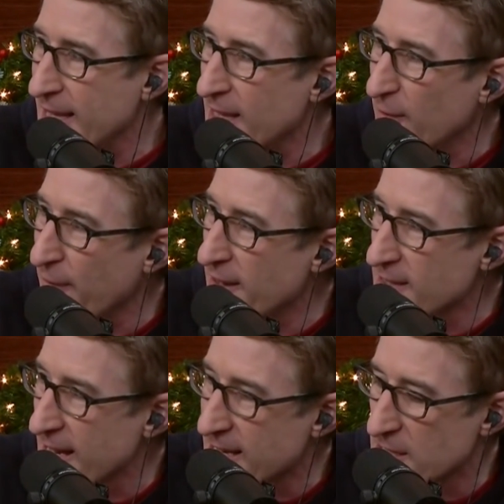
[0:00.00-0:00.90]
This feels
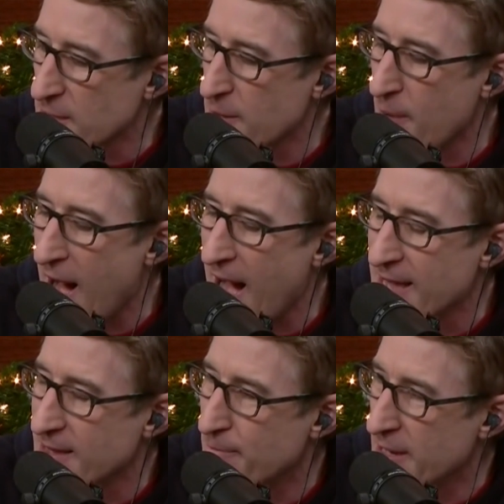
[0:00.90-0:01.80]
like he's going to be
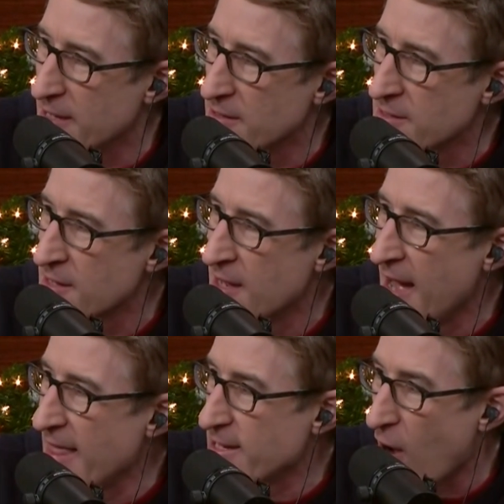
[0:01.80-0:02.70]
behind the Bills
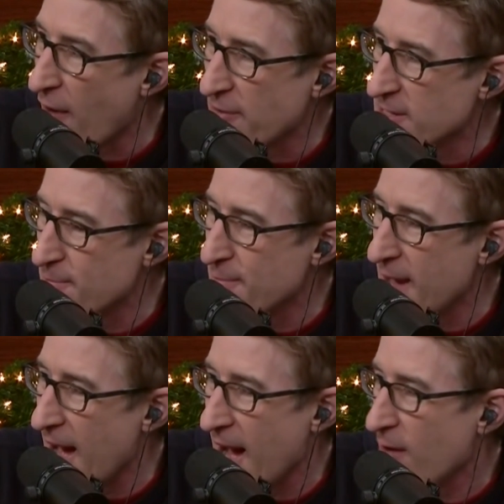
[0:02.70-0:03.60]
and the Dolphins
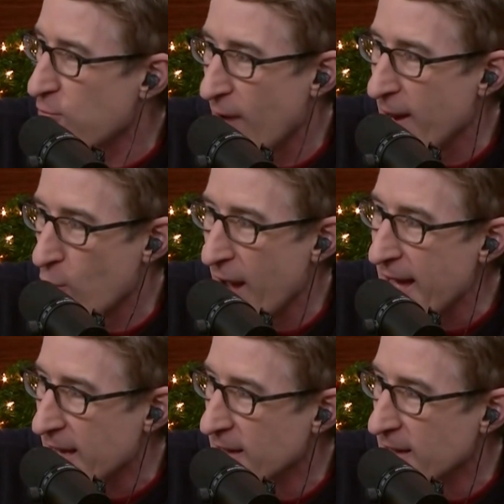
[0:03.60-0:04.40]
right away.